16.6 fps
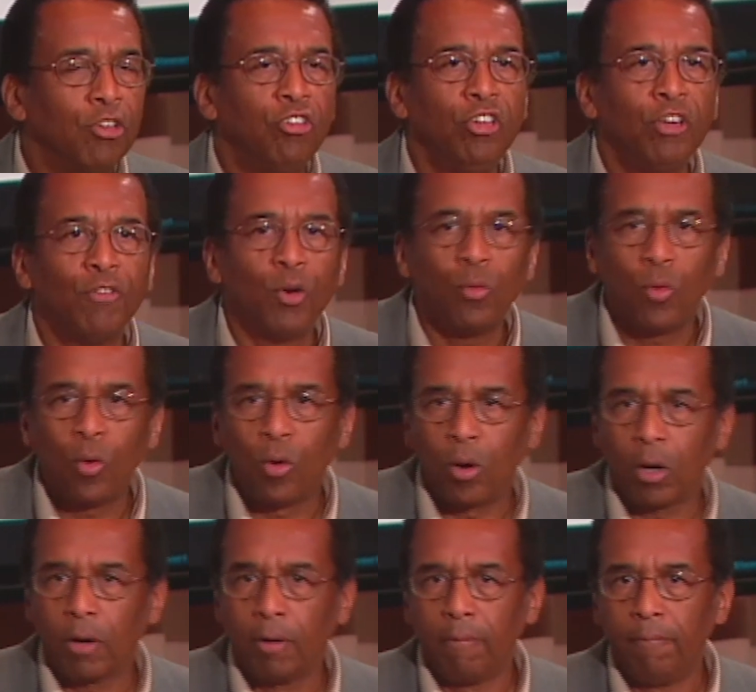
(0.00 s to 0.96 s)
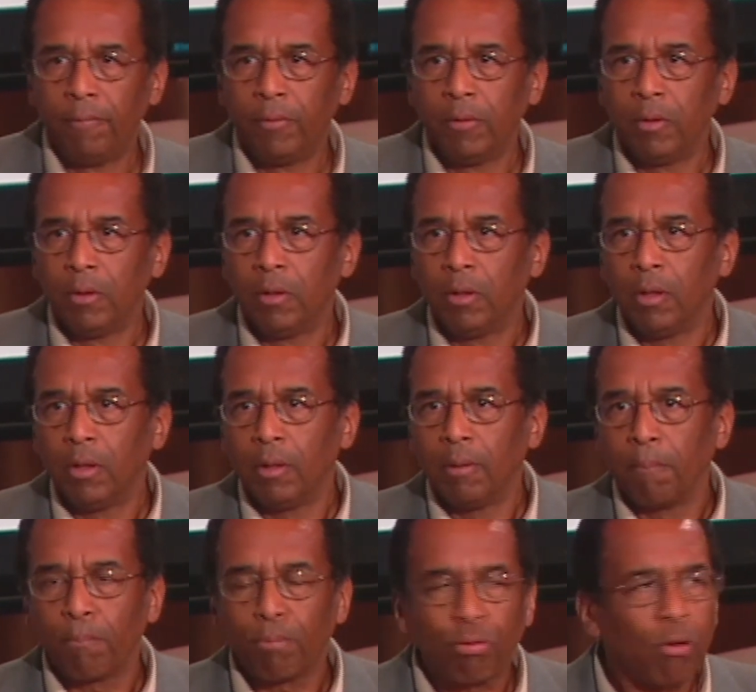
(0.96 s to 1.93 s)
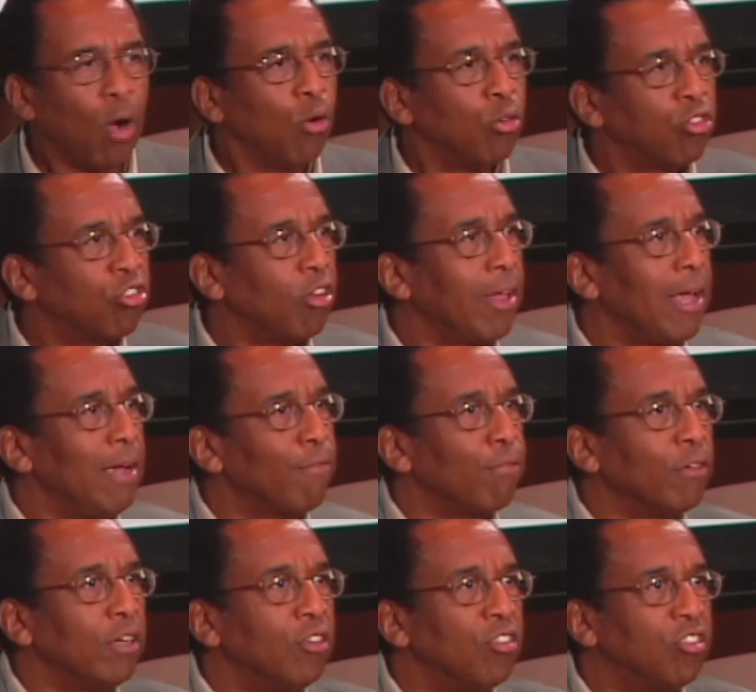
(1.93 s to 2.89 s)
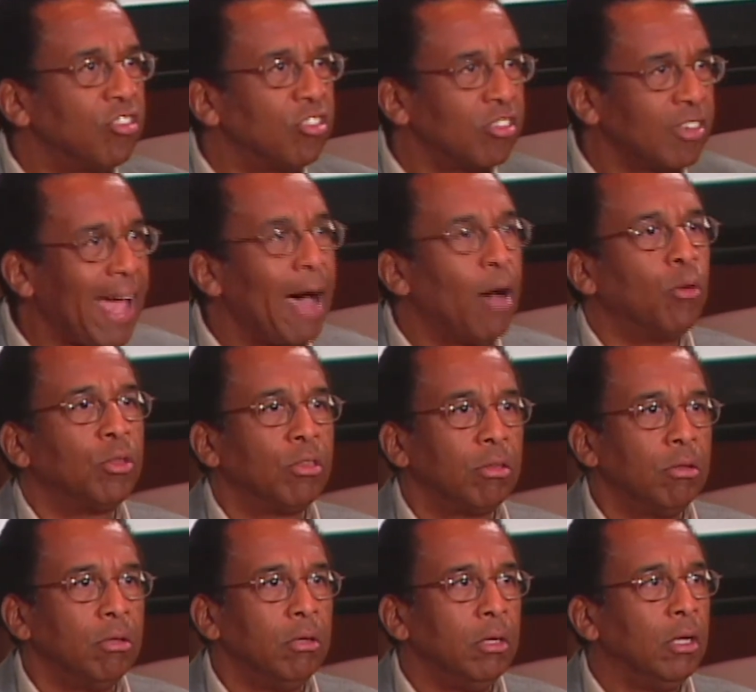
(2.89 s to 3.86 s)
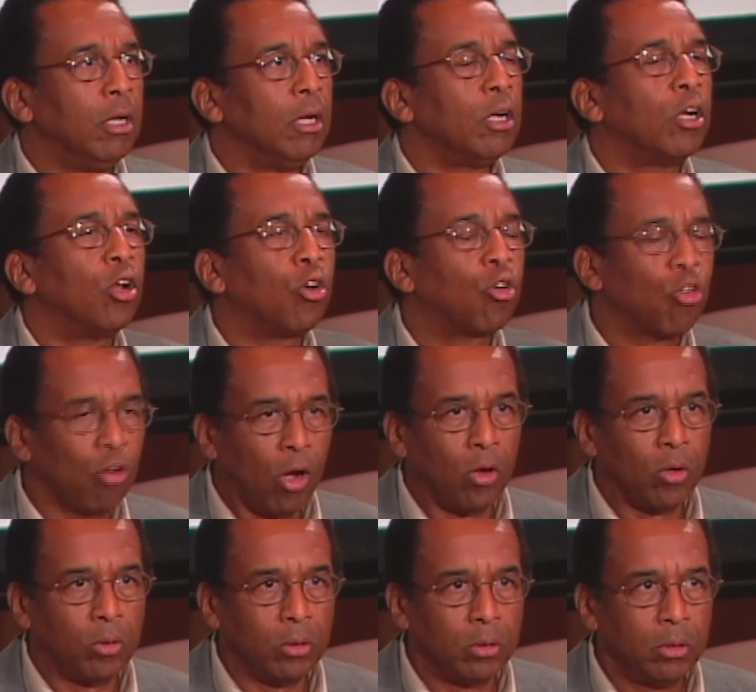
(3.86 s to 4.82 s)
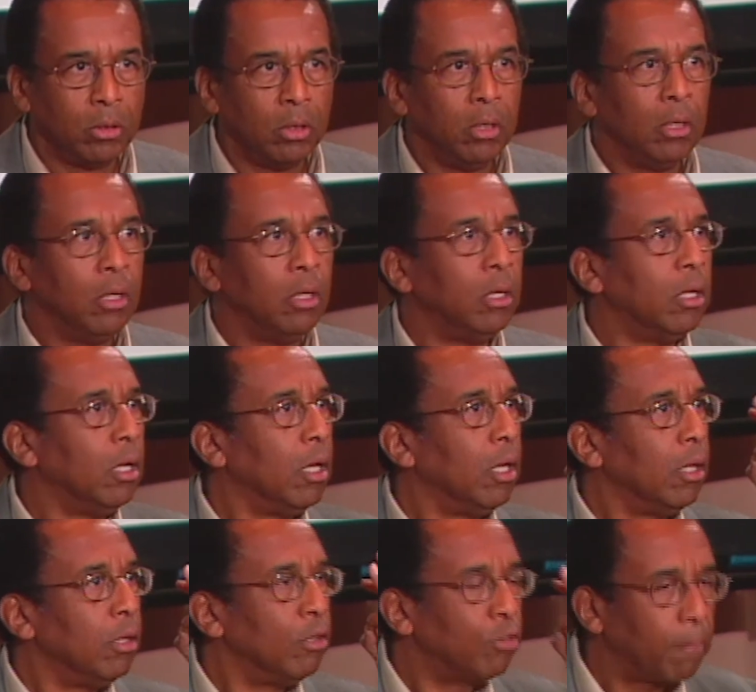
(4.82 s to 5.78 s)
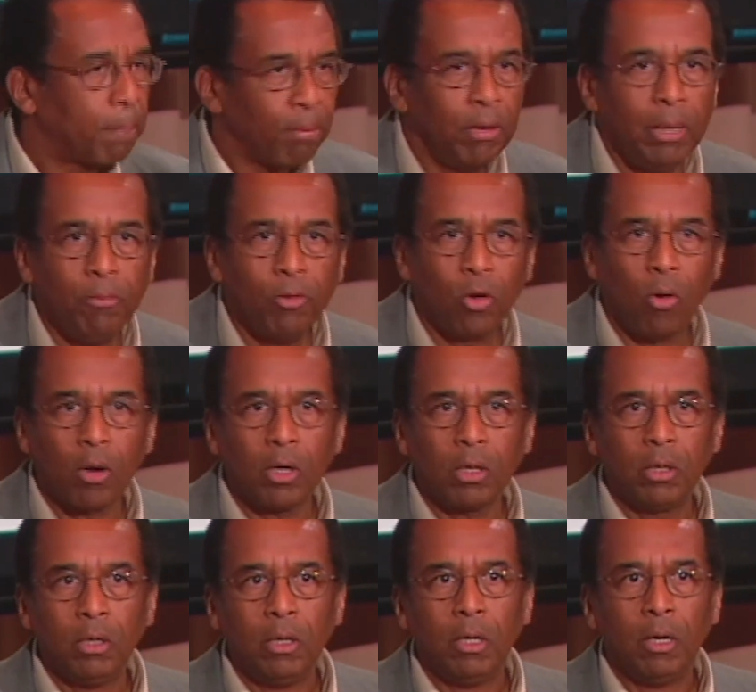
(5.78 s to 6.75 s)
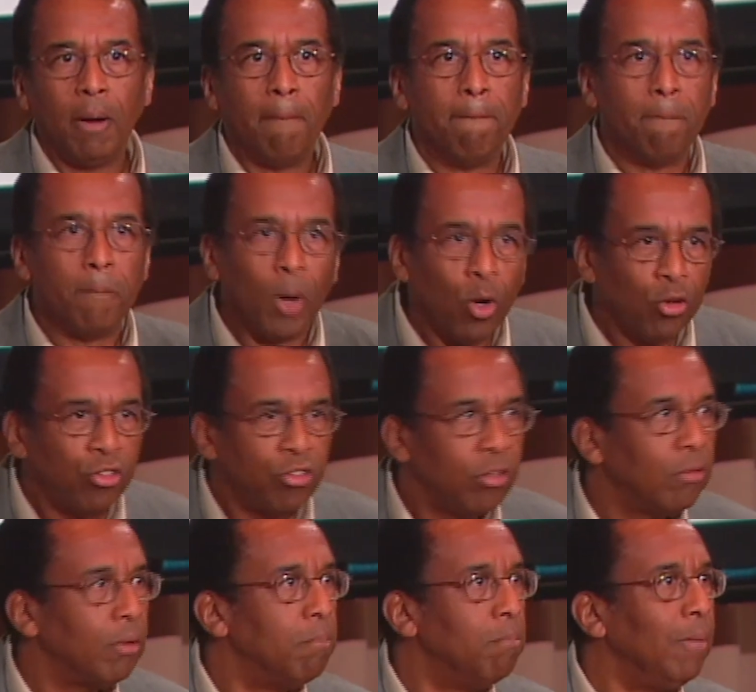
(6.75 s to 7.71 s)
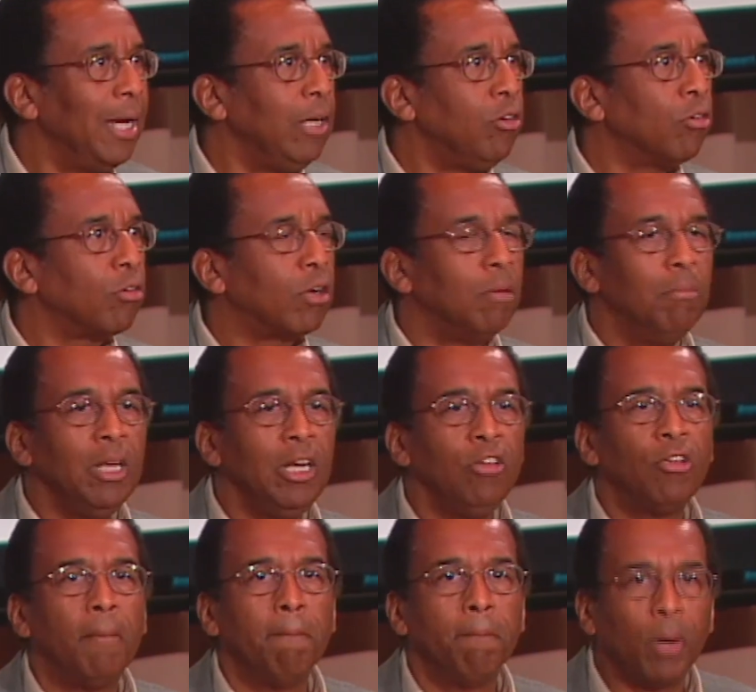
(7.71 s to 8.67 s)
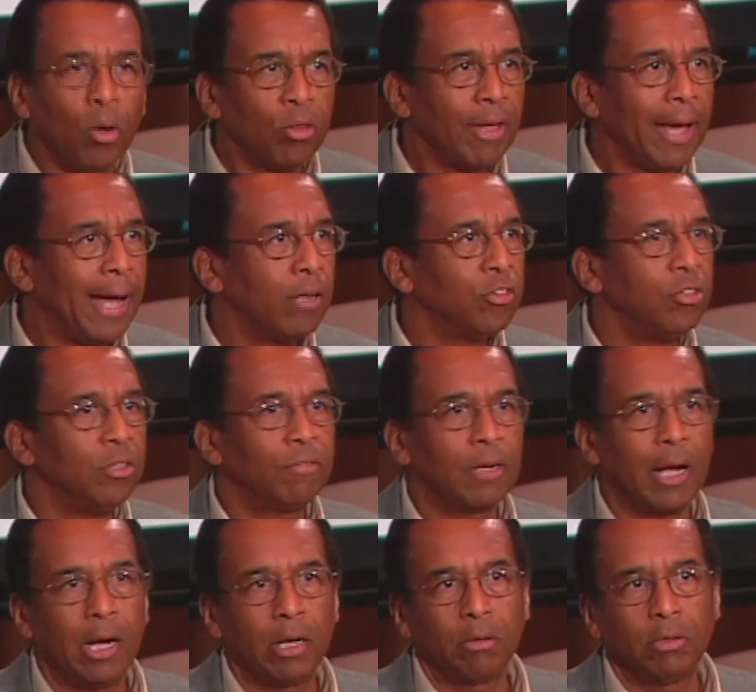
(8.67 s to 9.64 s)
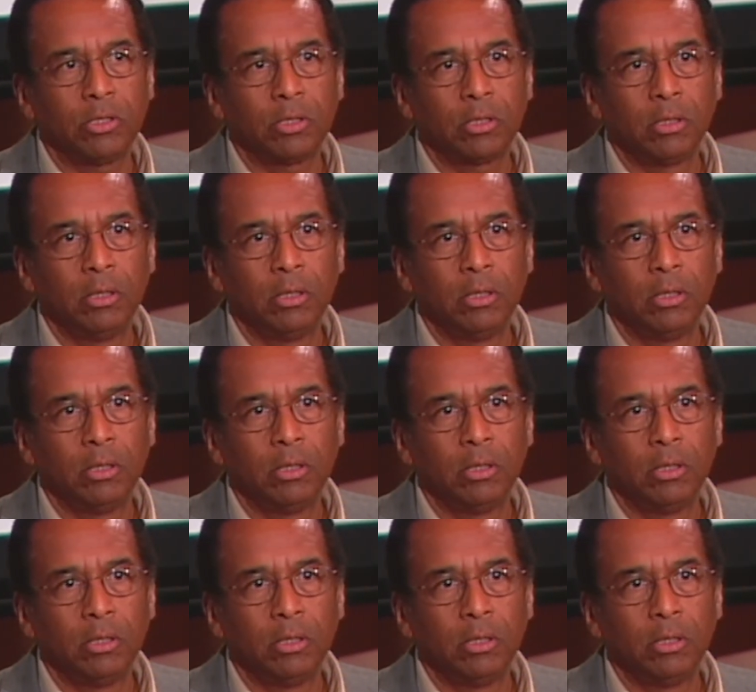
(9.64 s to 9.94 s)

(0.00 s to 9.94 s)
Civil War, pro-slavery South controlled the Supreme Court, most of the major committees in both houses of Congress.